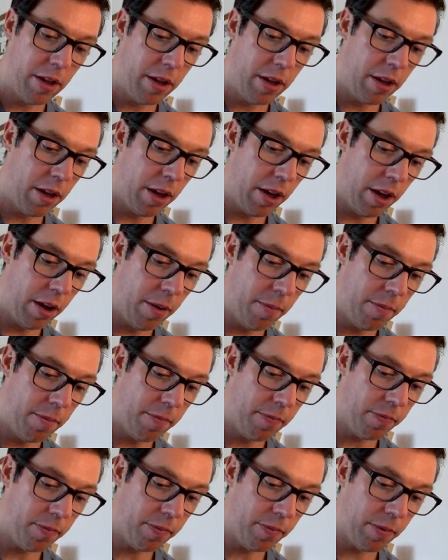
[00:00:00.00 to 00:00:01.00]

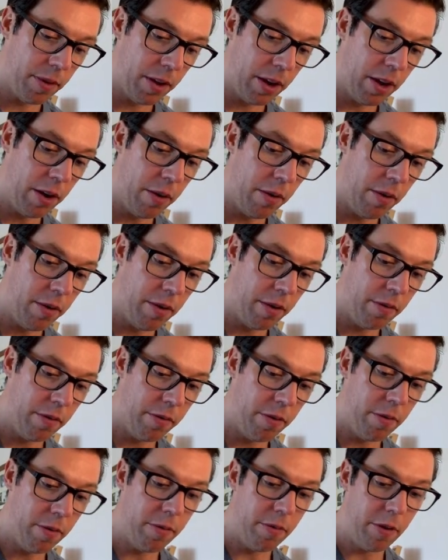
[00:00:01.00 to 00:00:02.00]
um,
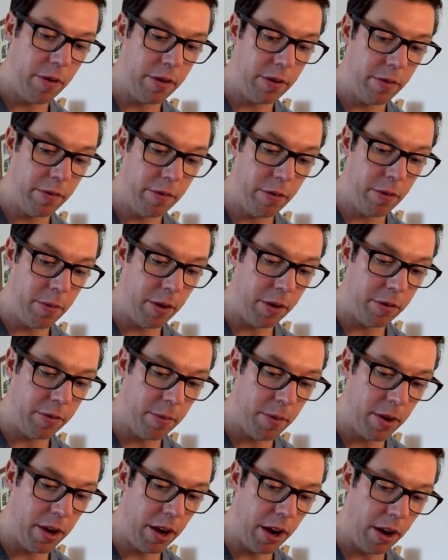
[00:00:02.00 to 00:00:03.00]
for first and foremost
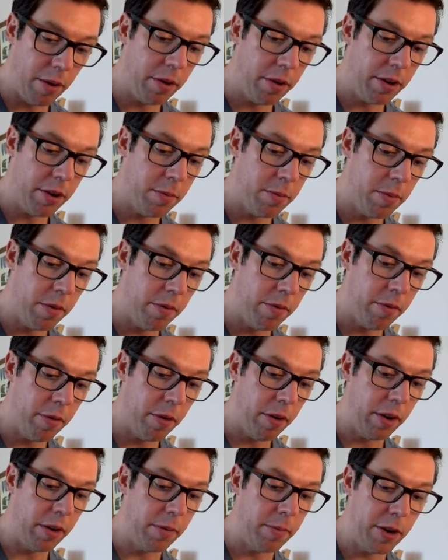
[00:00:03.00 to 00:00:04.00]
for me, I want it to be
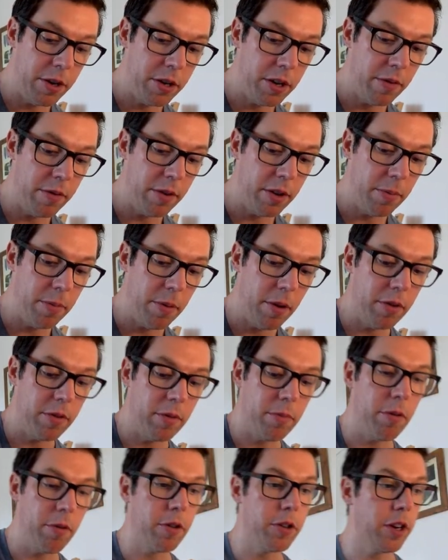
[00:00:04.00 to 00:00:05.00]
fun, especially if it's a
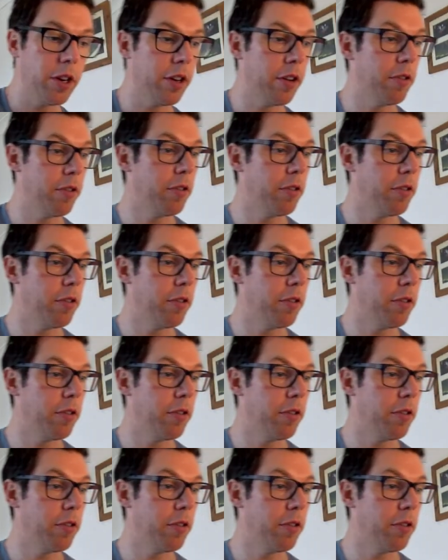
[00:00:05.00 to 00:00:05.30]
personal project.